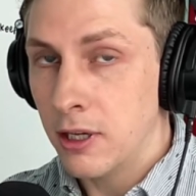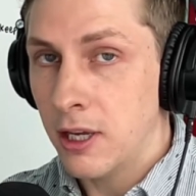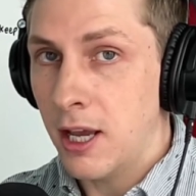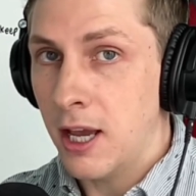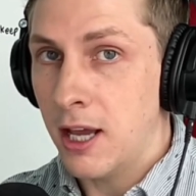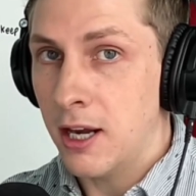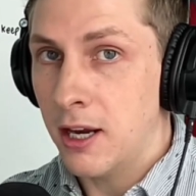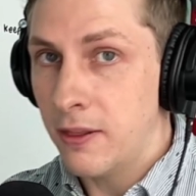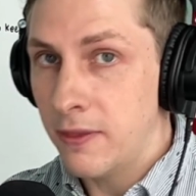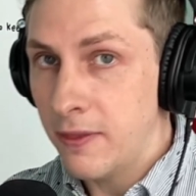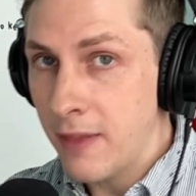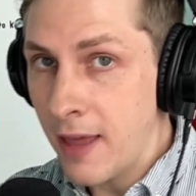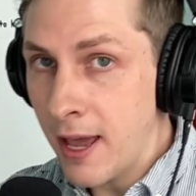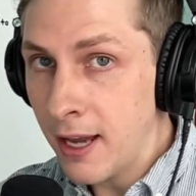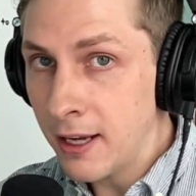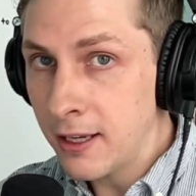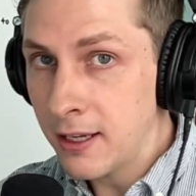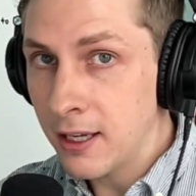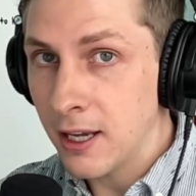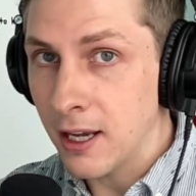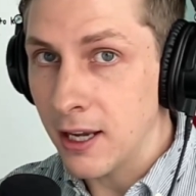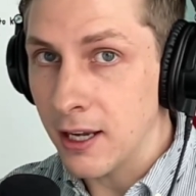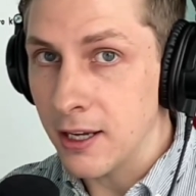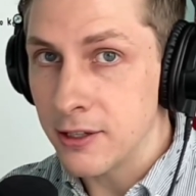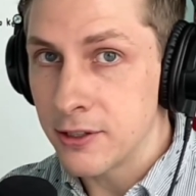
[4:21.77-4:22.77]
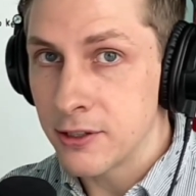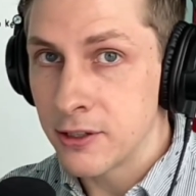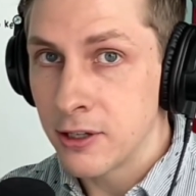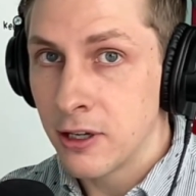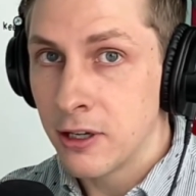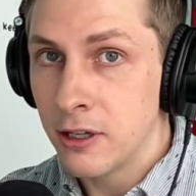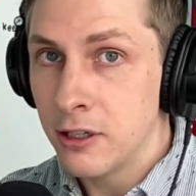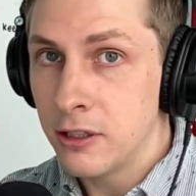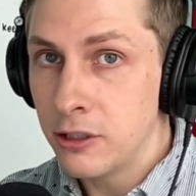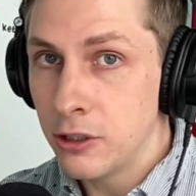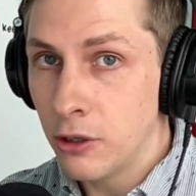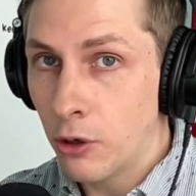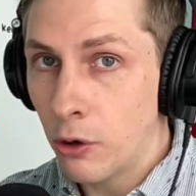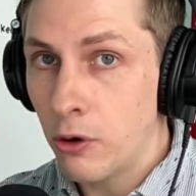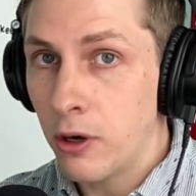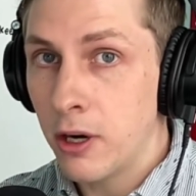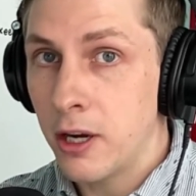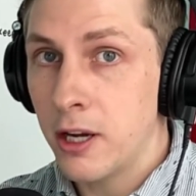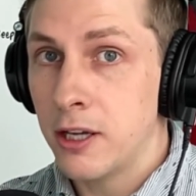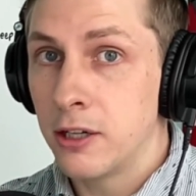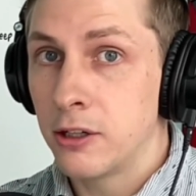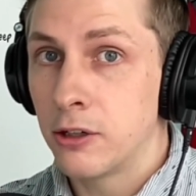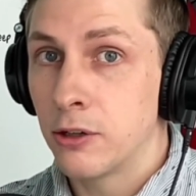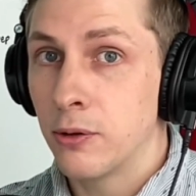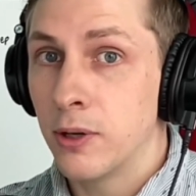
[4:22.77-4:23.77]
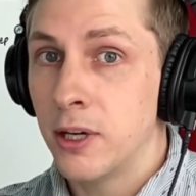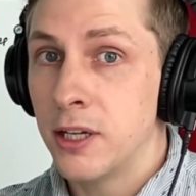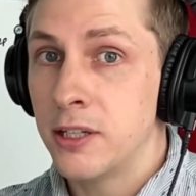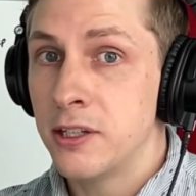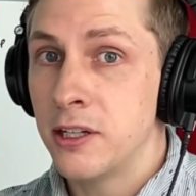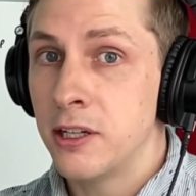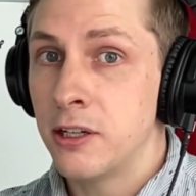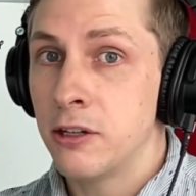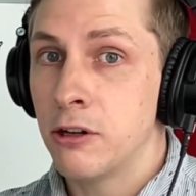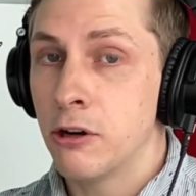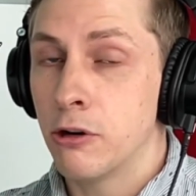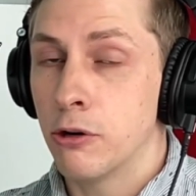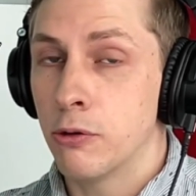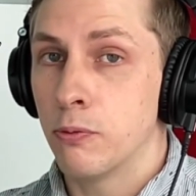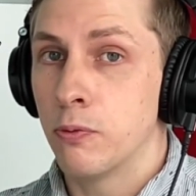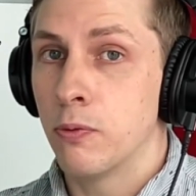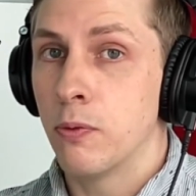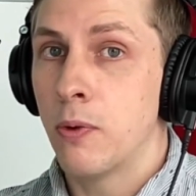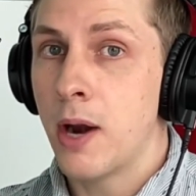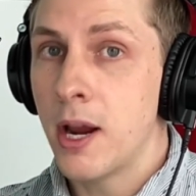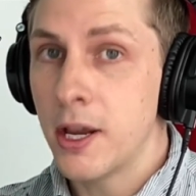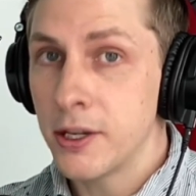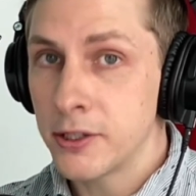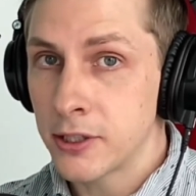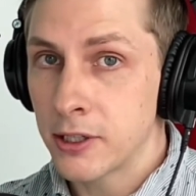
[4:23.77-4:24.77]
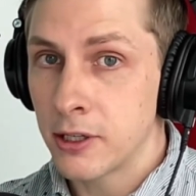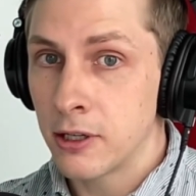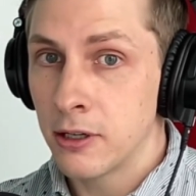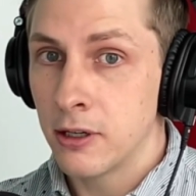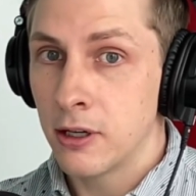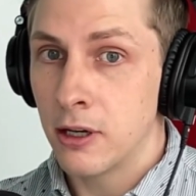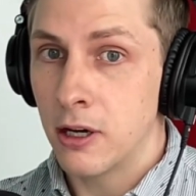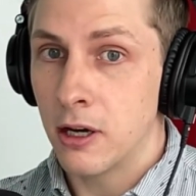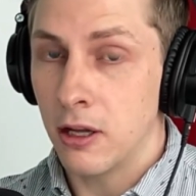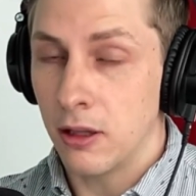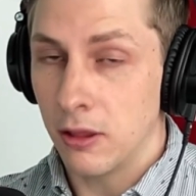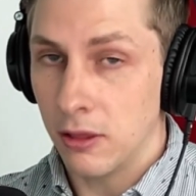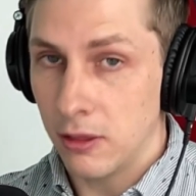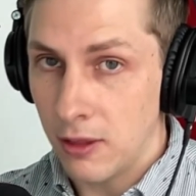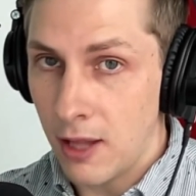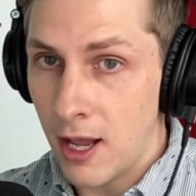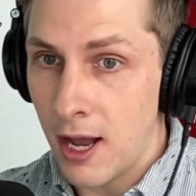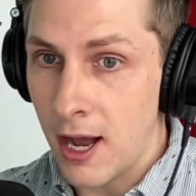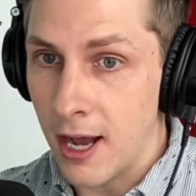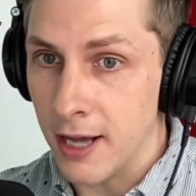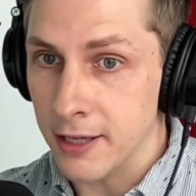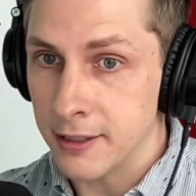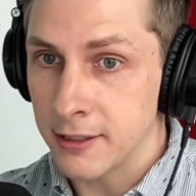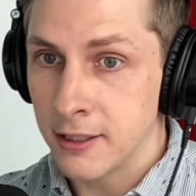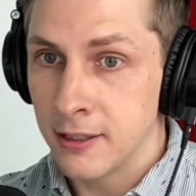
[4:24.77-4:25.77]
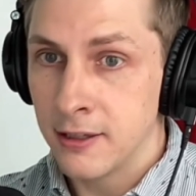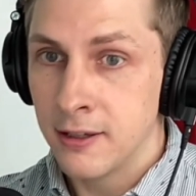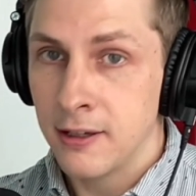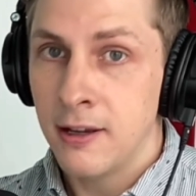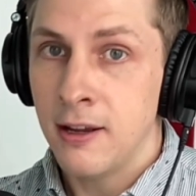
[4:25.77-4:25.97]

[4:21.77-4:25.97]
And in that case, you're increasing your risk a lot.